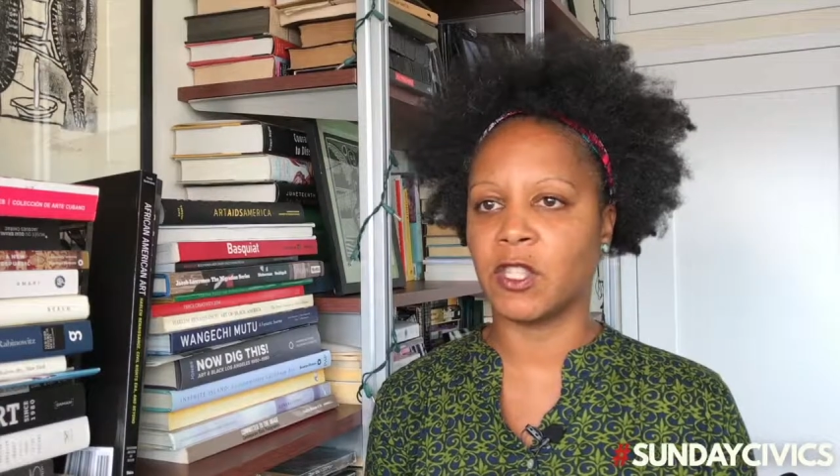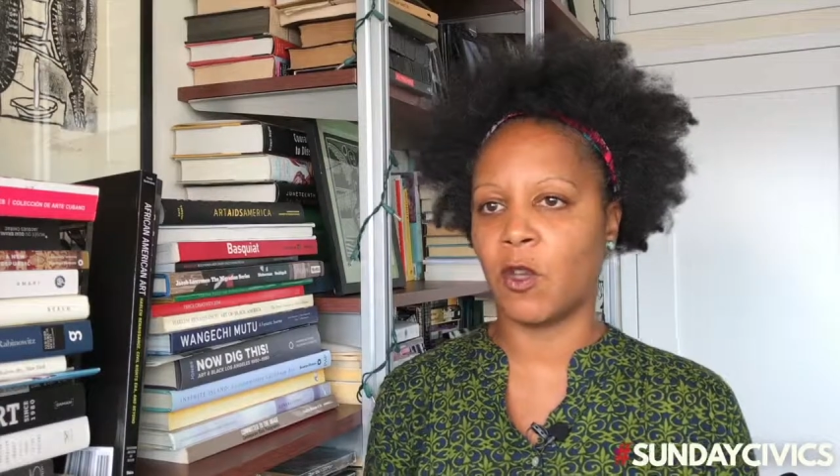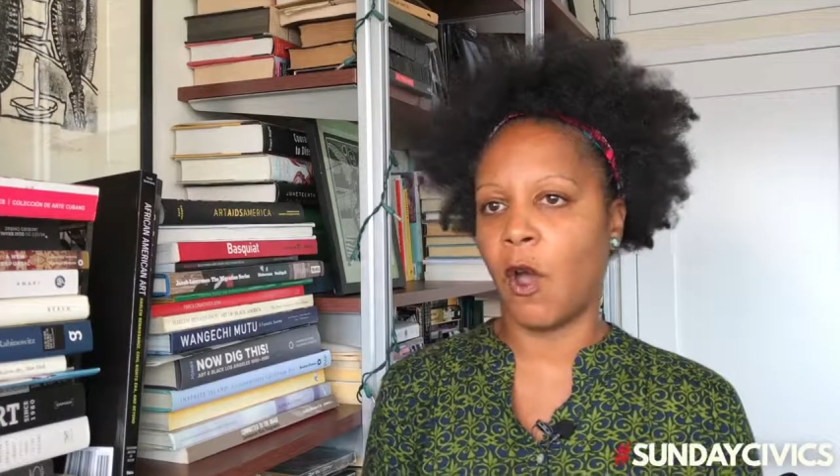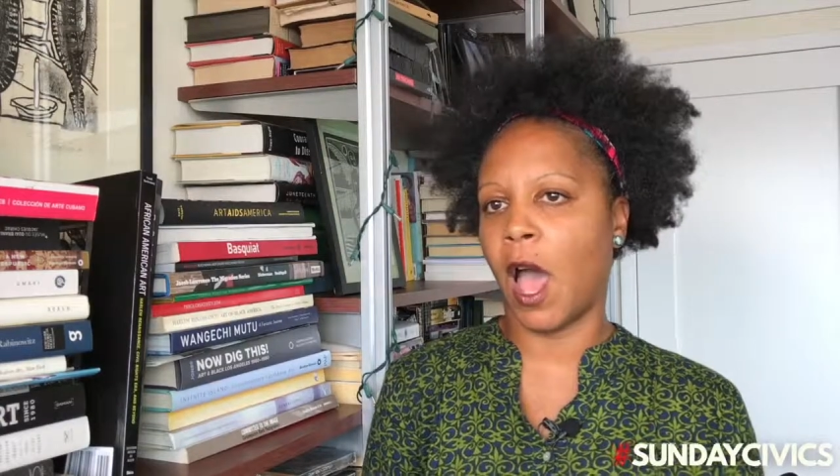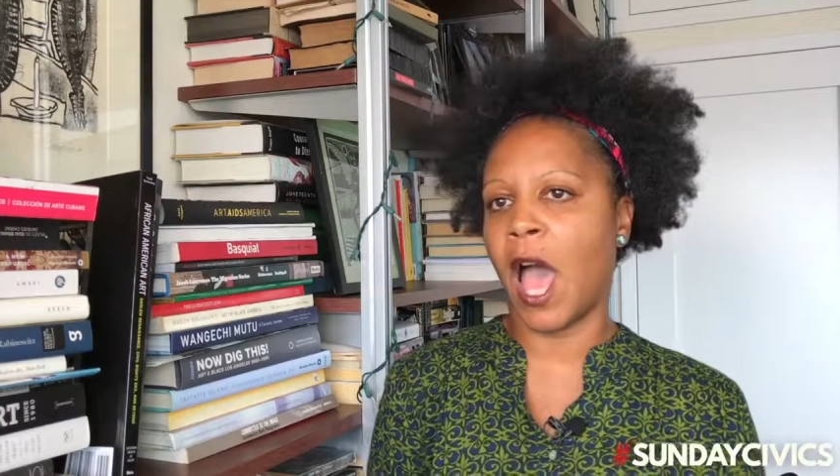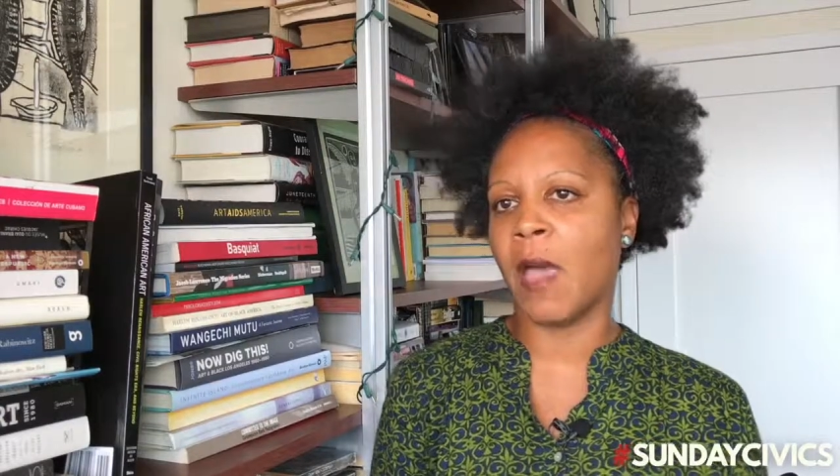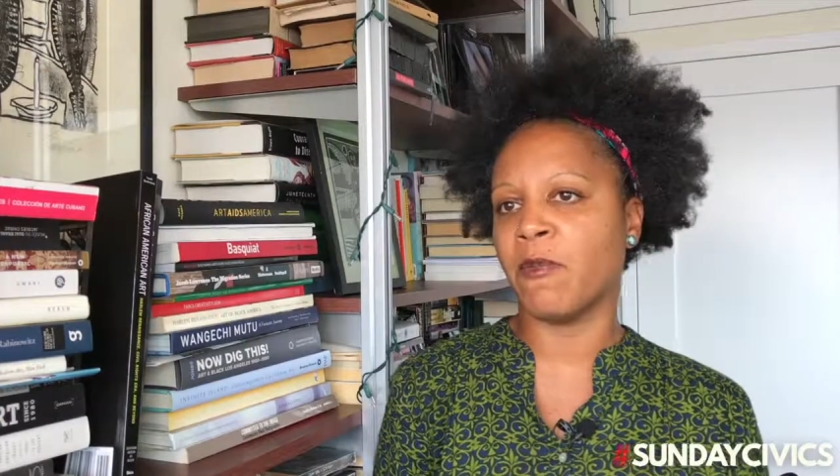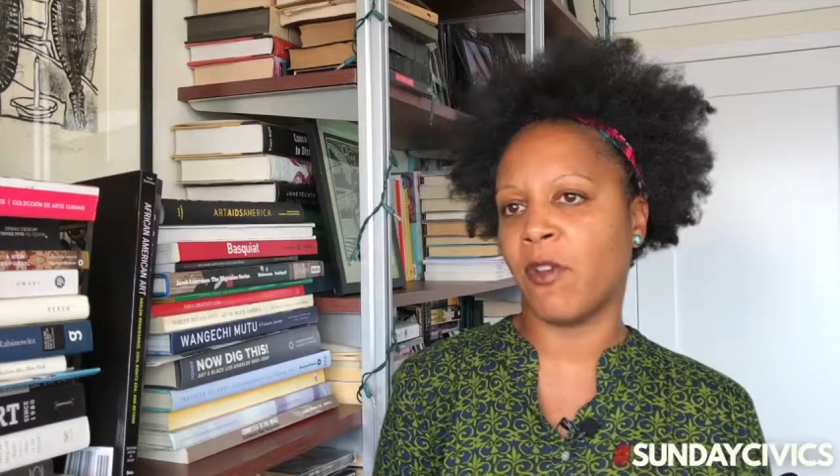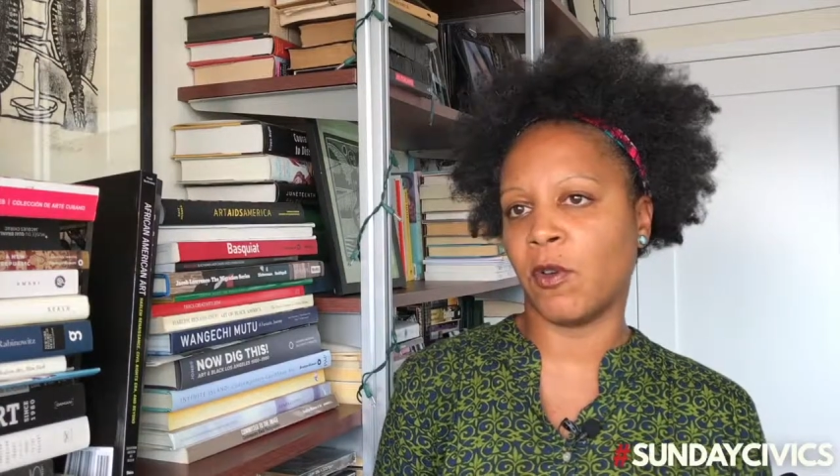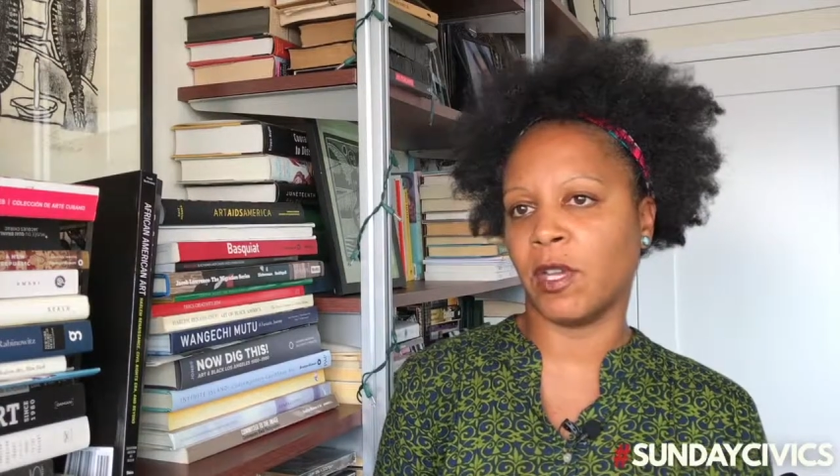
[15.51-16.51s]
So
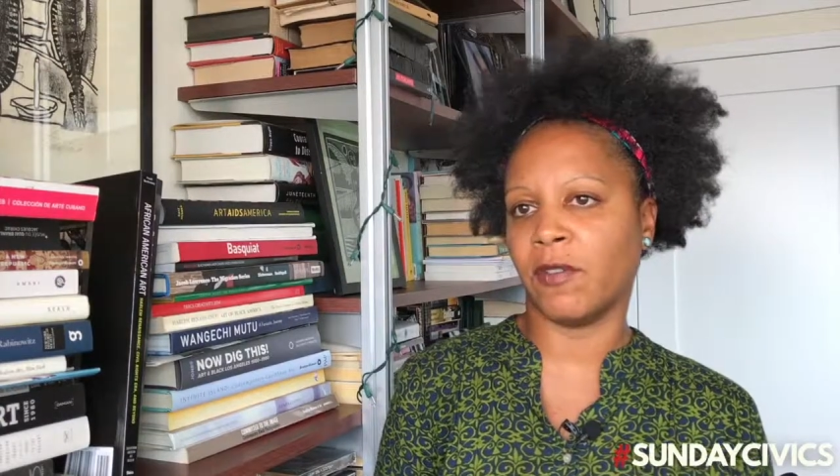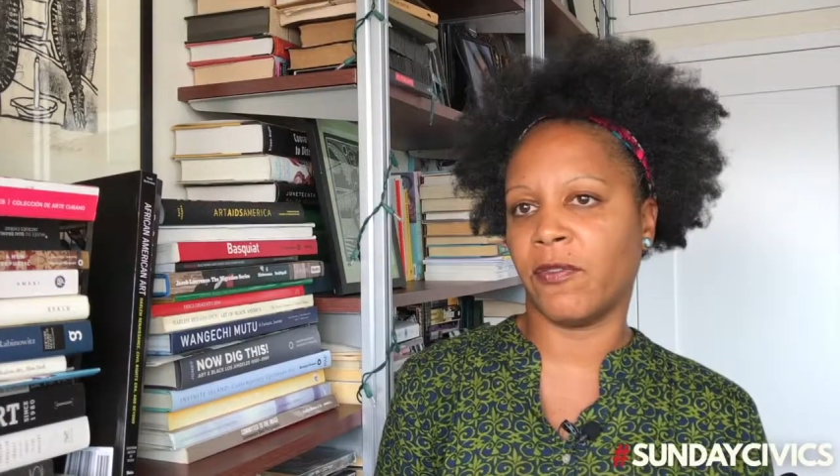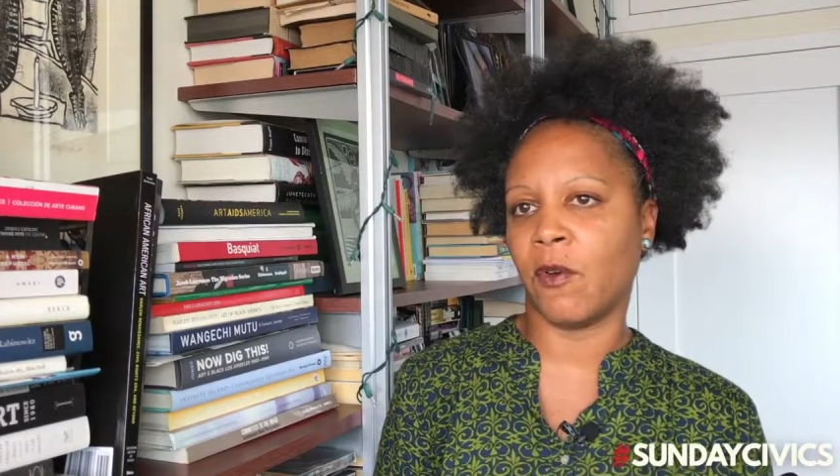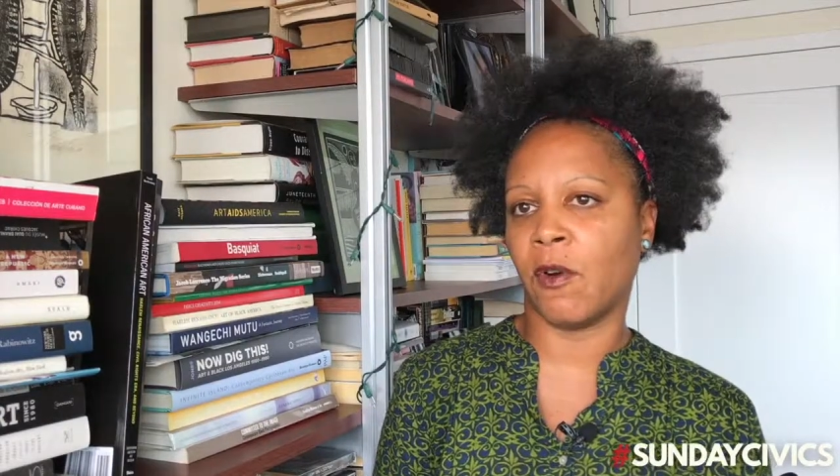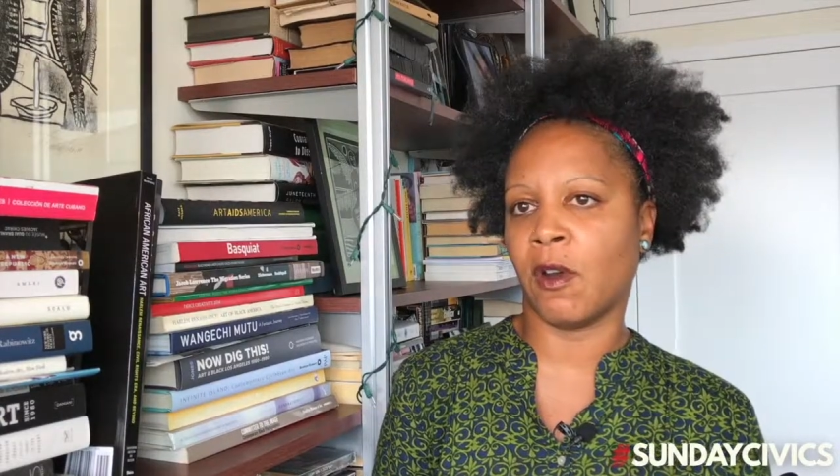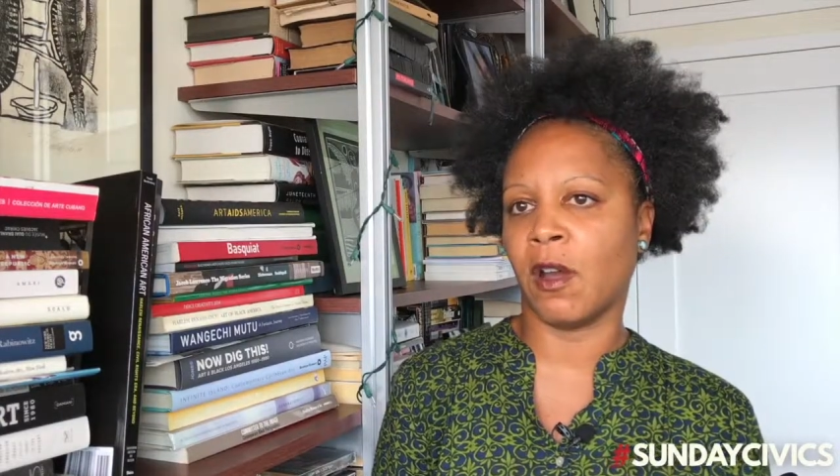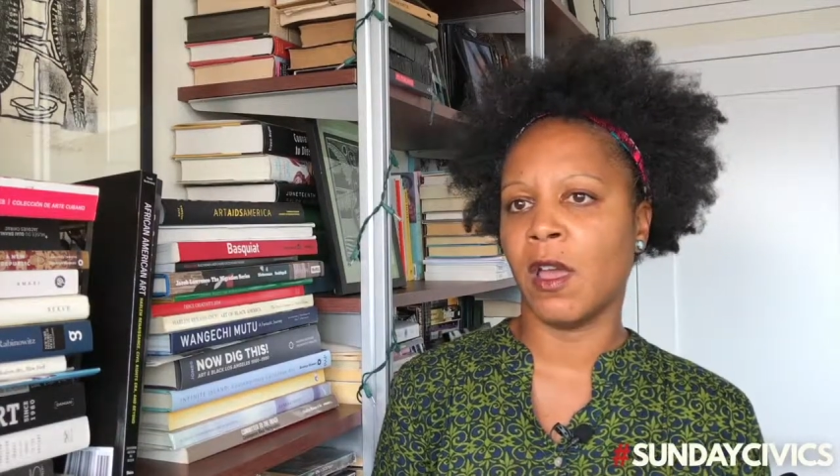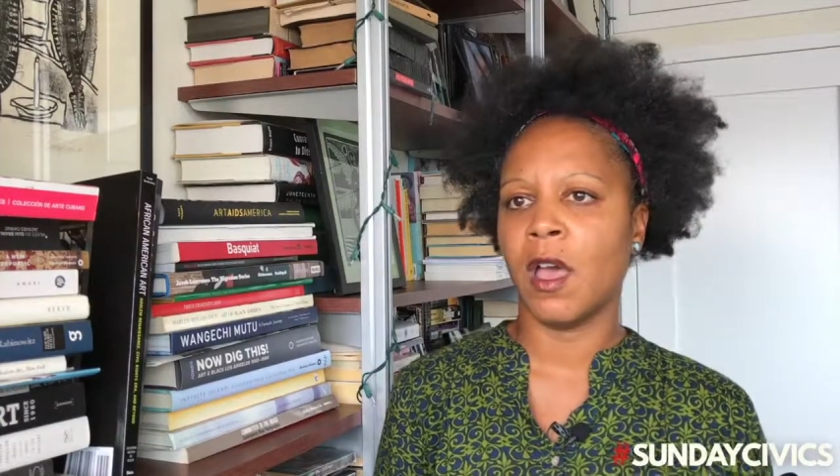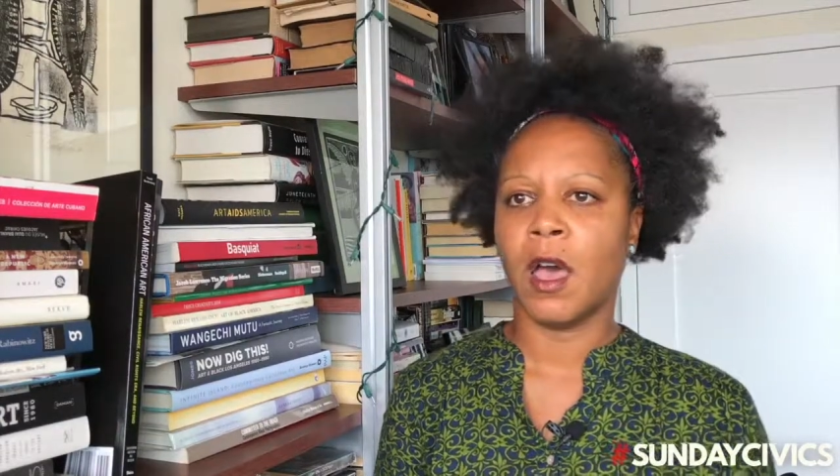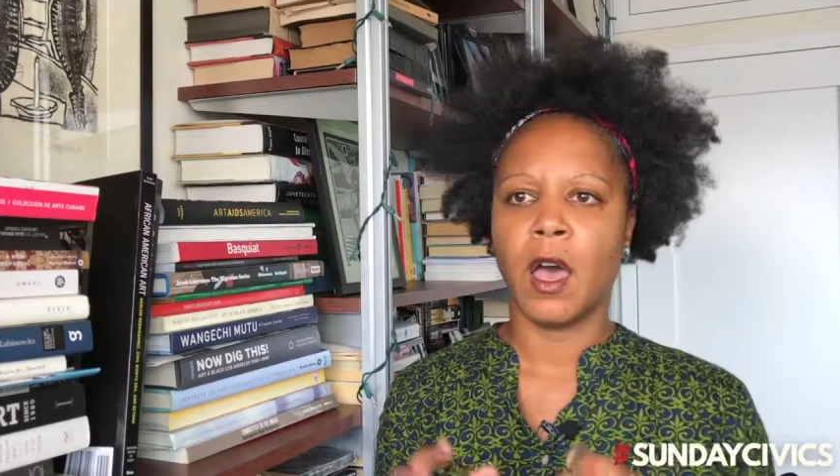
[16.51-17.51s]
I'm voting for